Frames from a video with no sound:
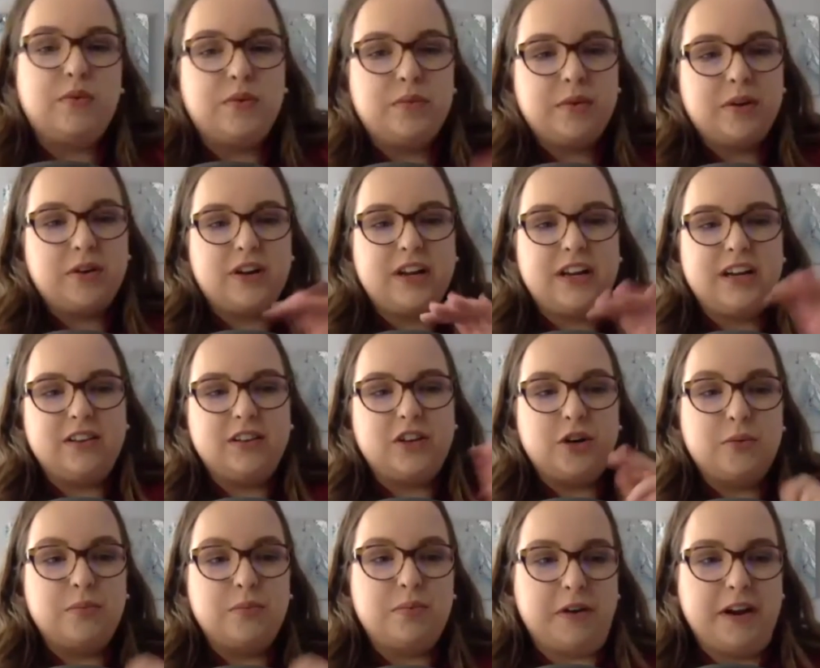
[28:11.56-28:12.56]
we were in a
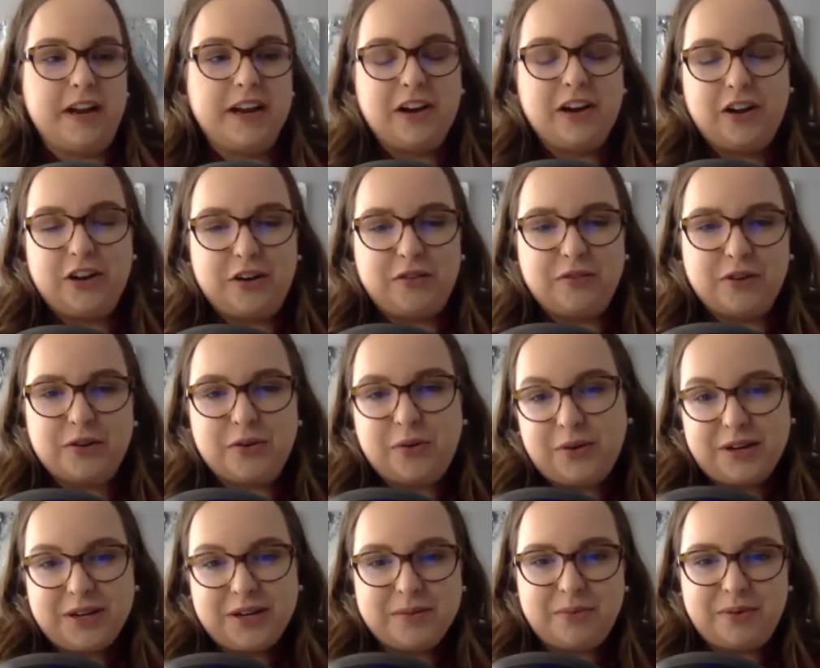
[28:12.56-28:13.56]
little break on our
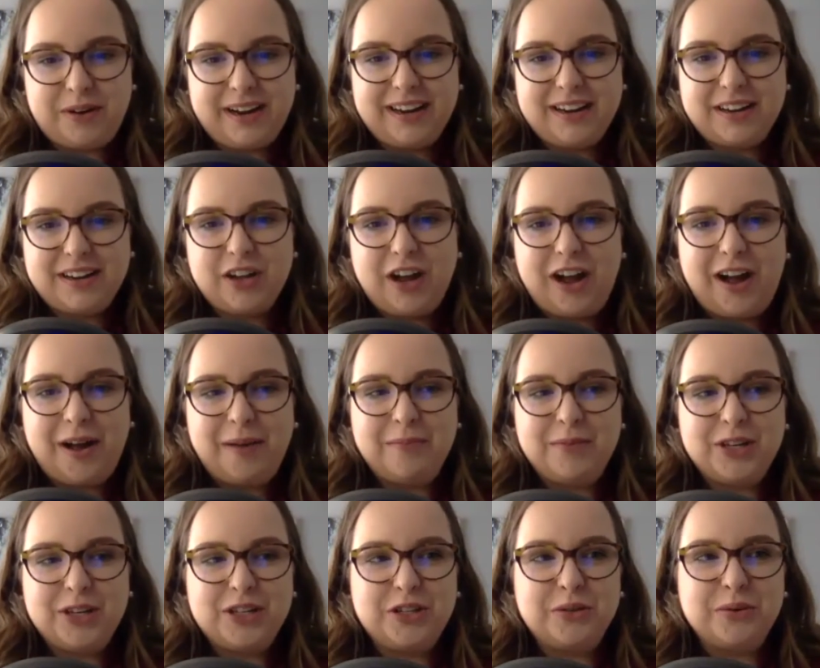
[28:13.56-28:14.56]
recording break,
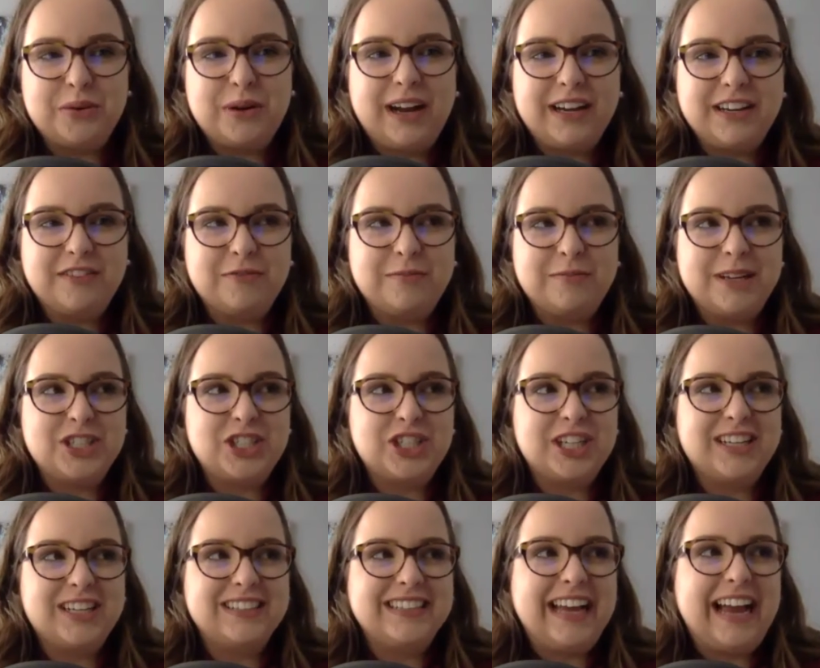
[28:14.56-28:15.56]
you kind of
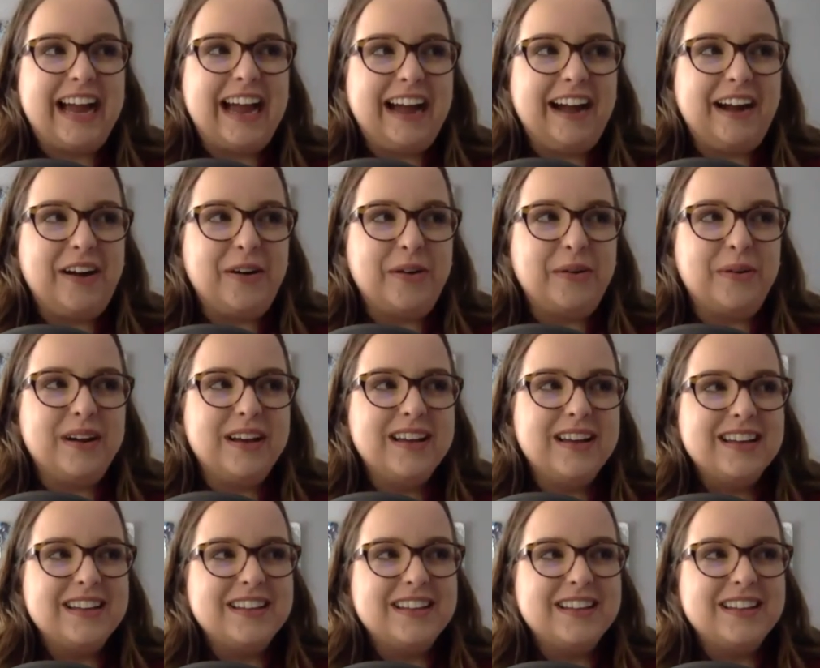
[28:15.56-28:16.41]
mentioned how